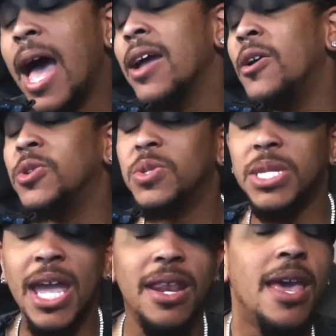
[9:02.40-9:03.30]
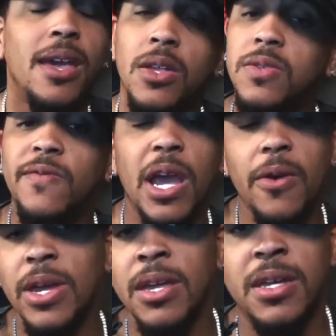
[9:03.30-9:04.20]
I understand. It's
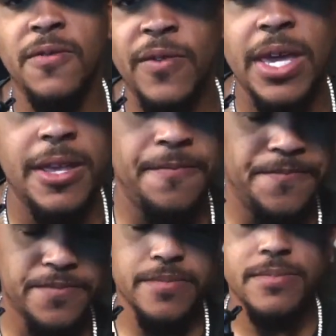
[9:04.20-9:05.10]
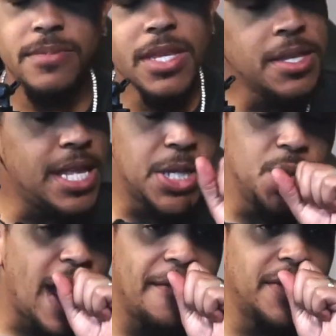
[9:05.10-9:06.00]
very inconvenient that
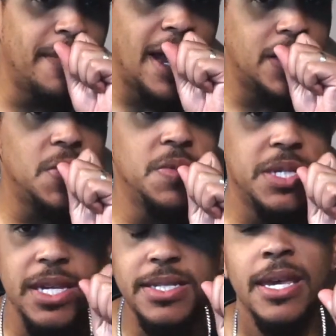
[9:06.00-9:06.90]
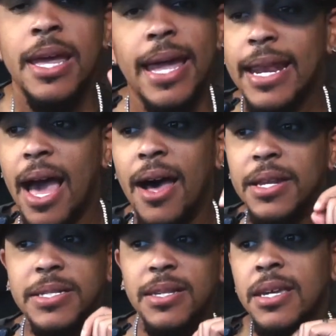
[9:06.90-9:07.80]
you have to buy two seats, and
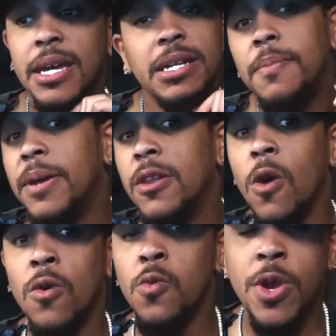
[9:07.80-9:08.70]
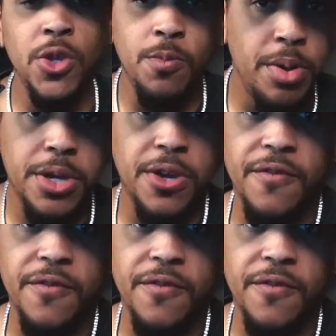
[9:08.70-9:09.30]
honestly, depending on when you book your